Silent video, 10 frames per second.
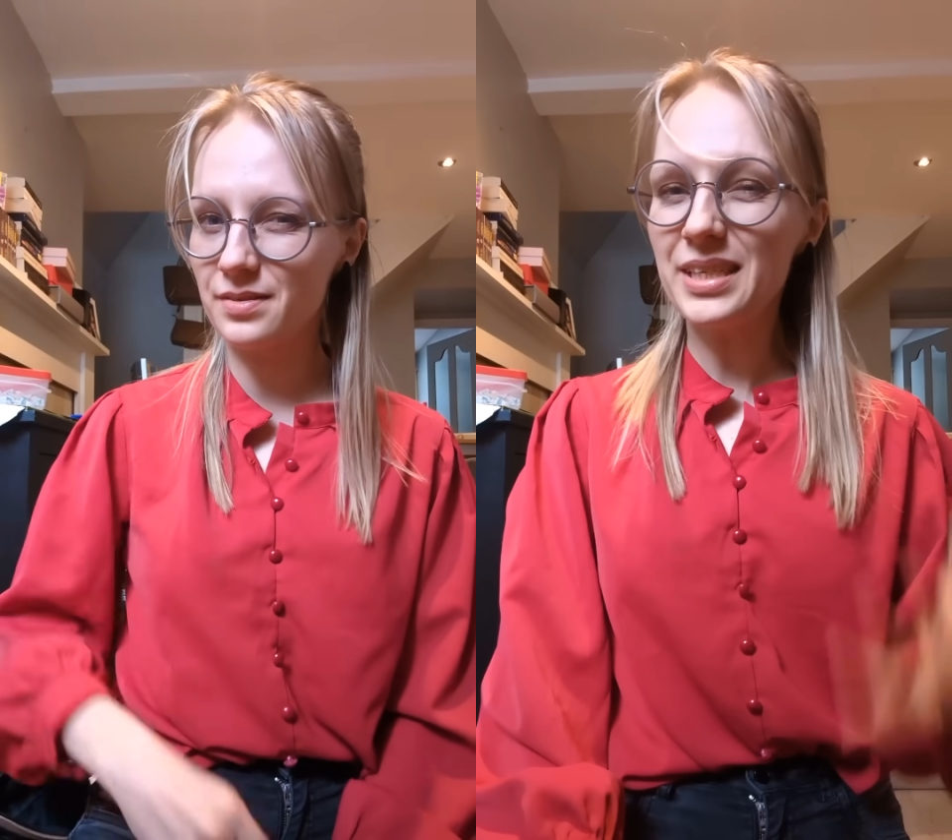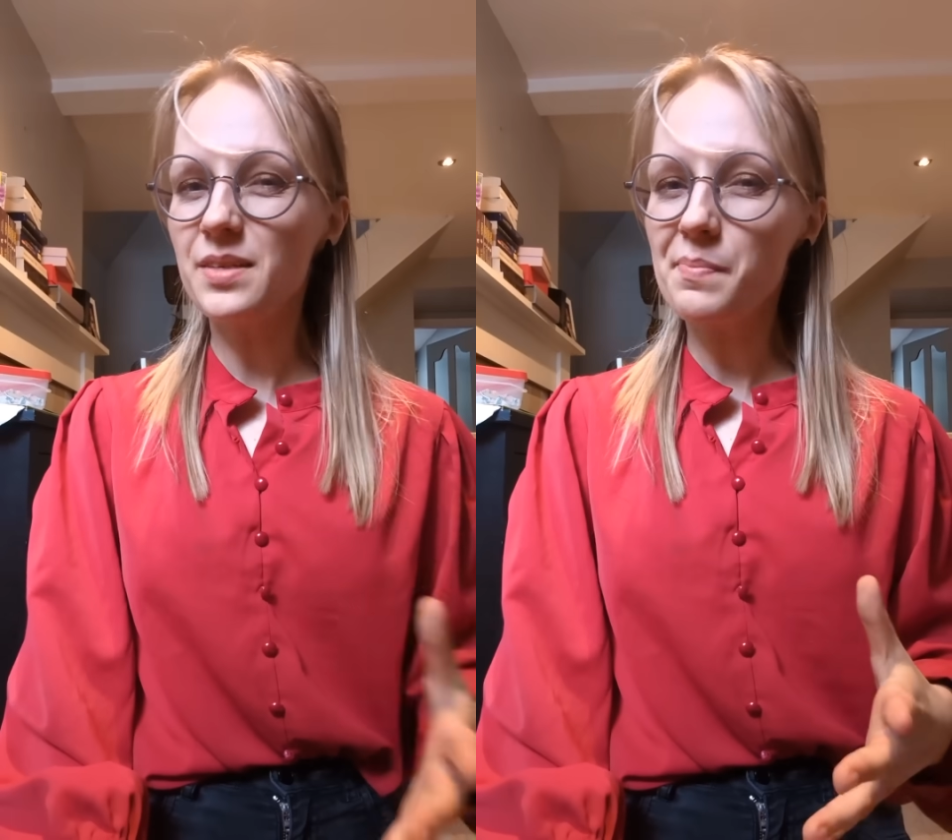
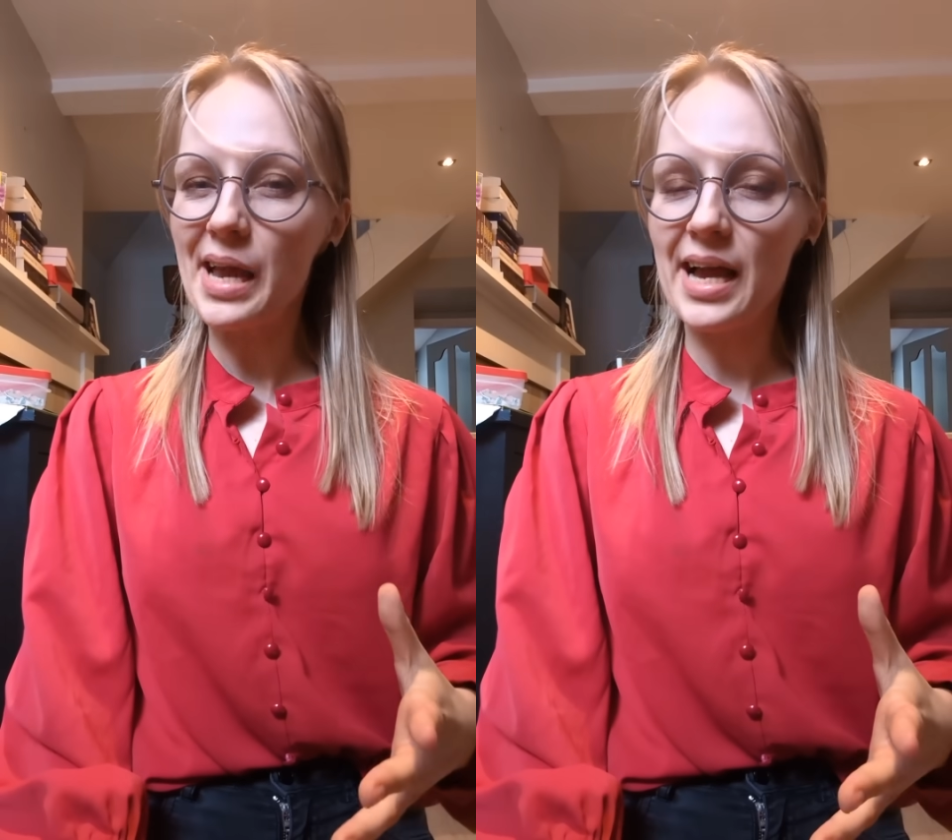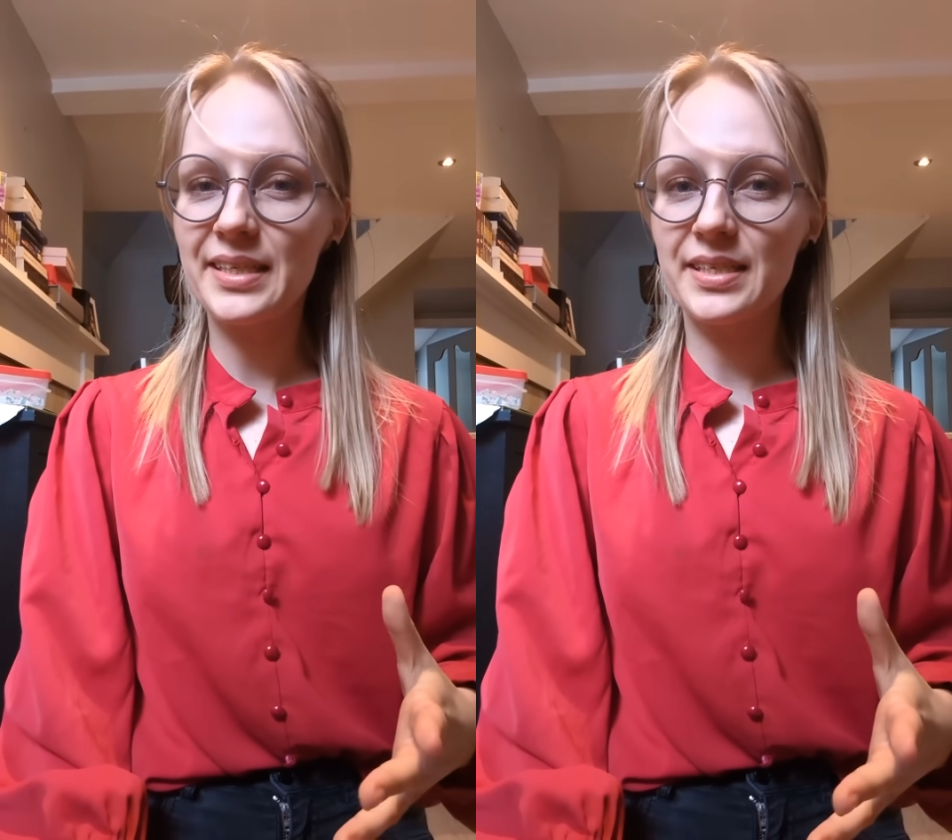The reason
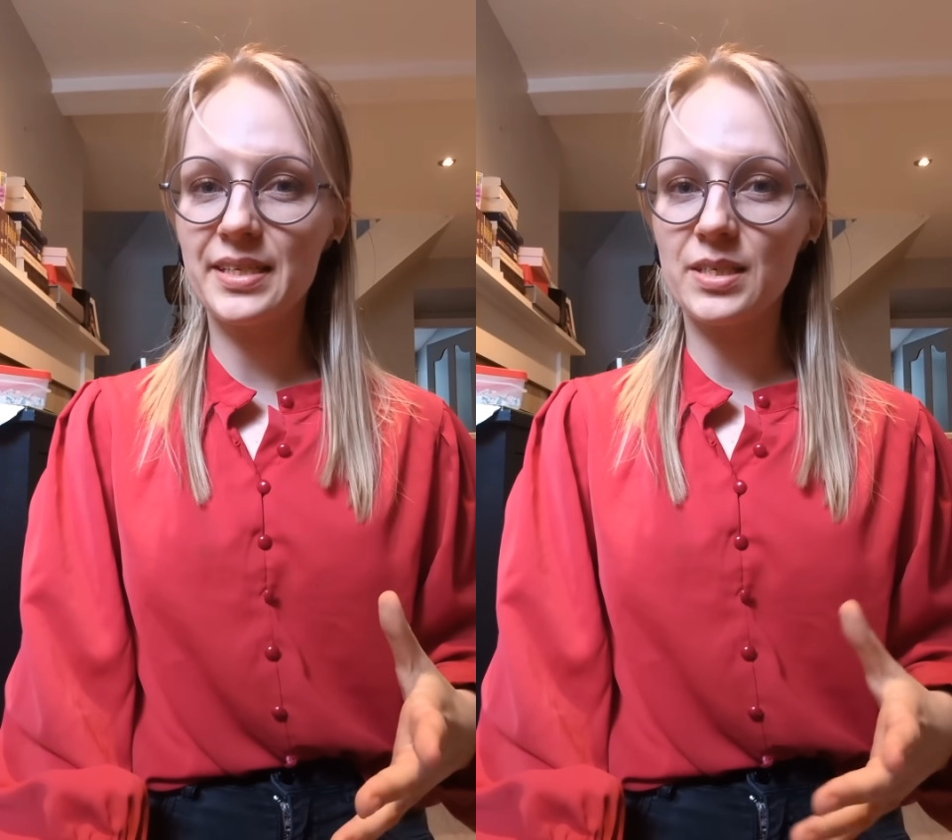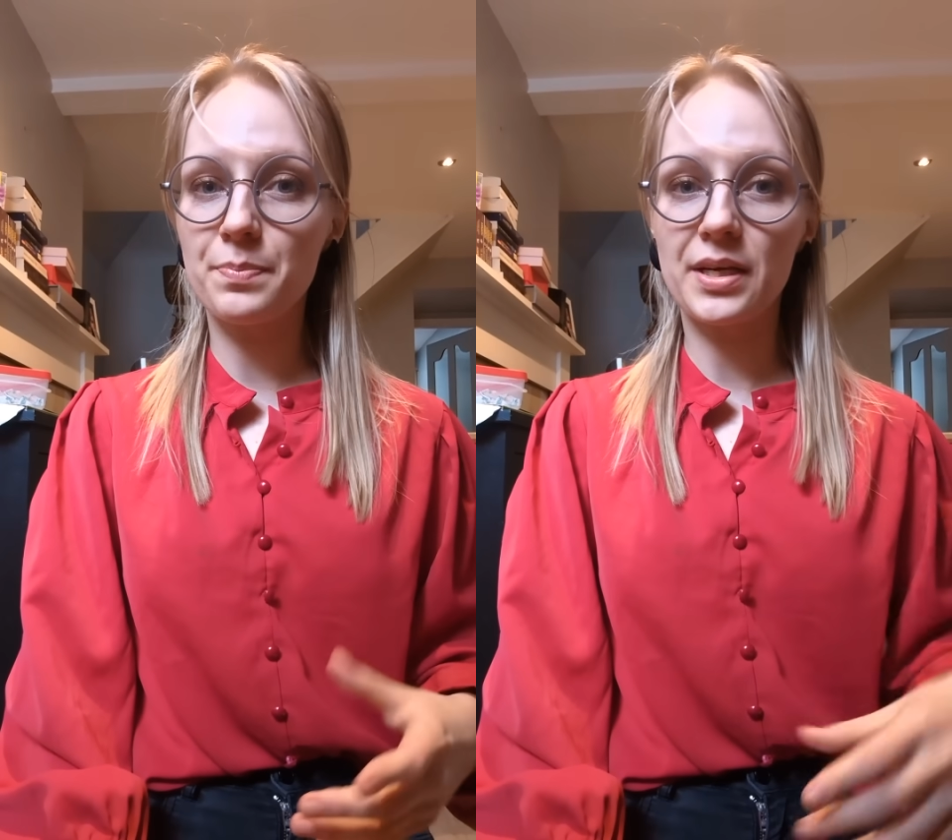behind it
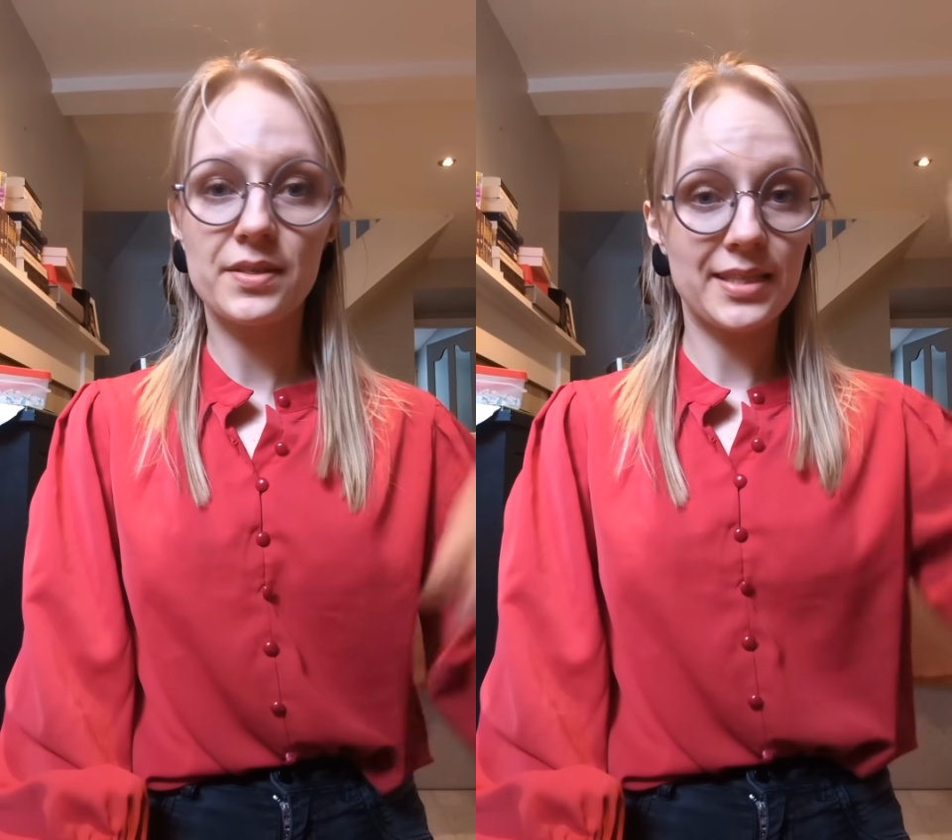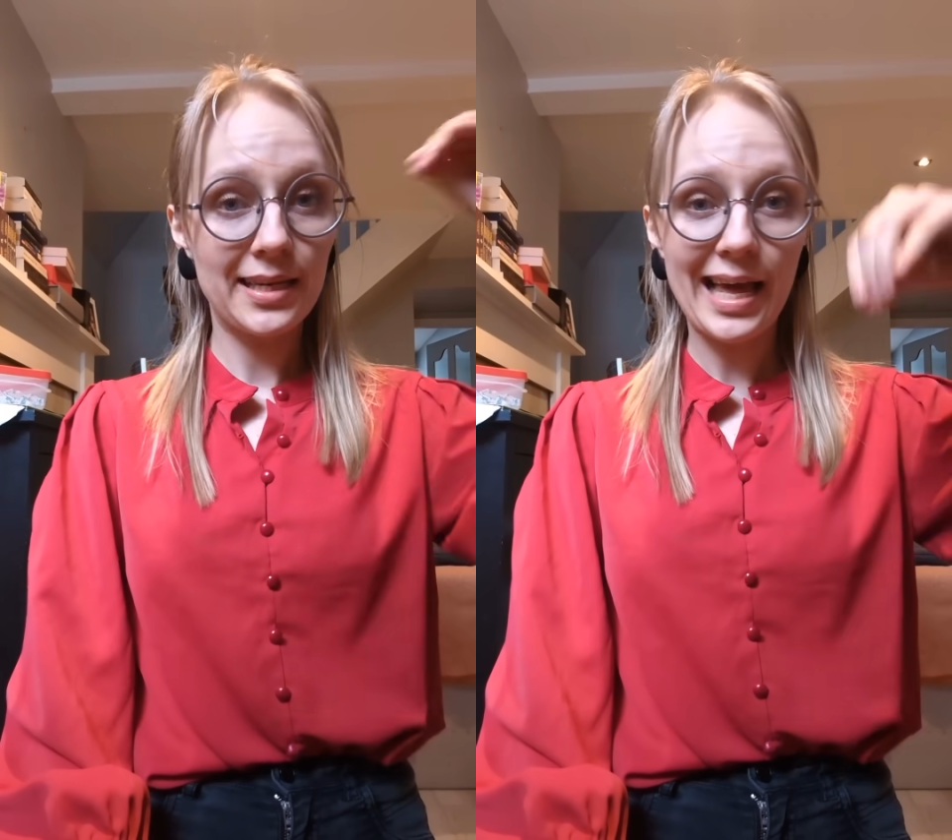is
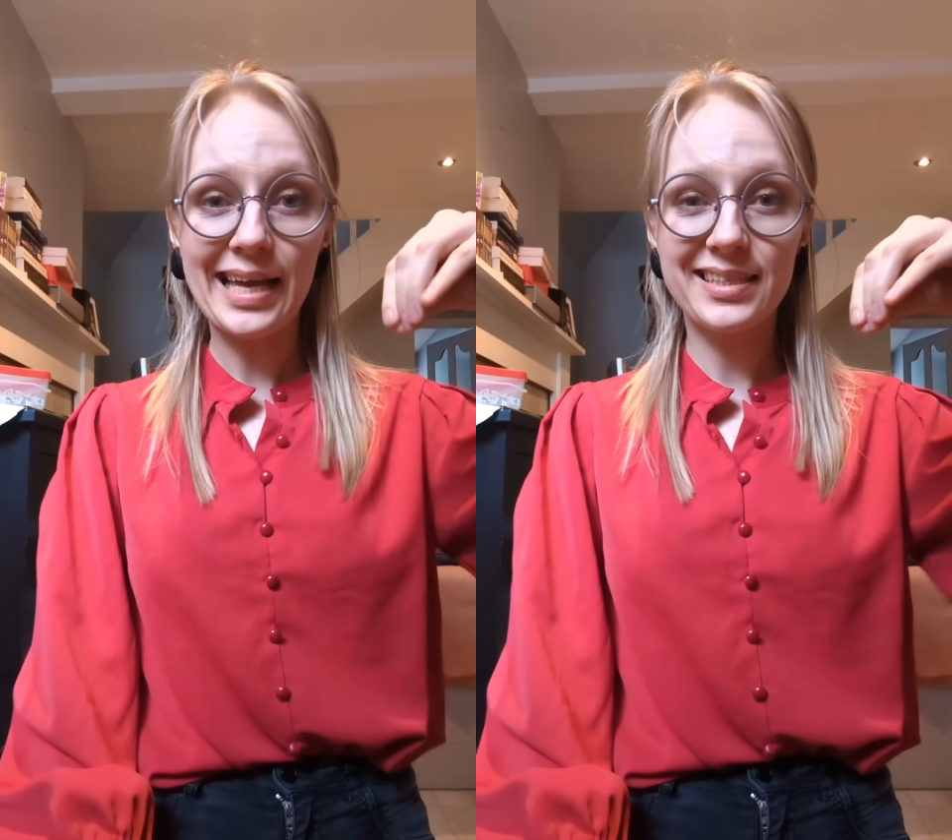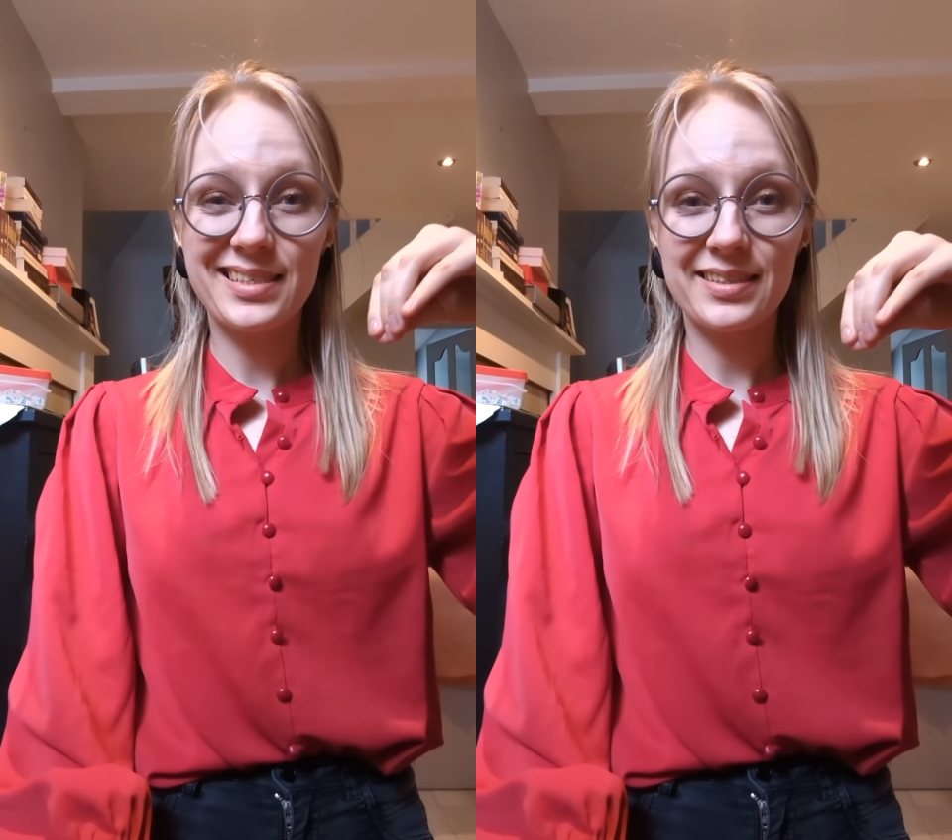because the lead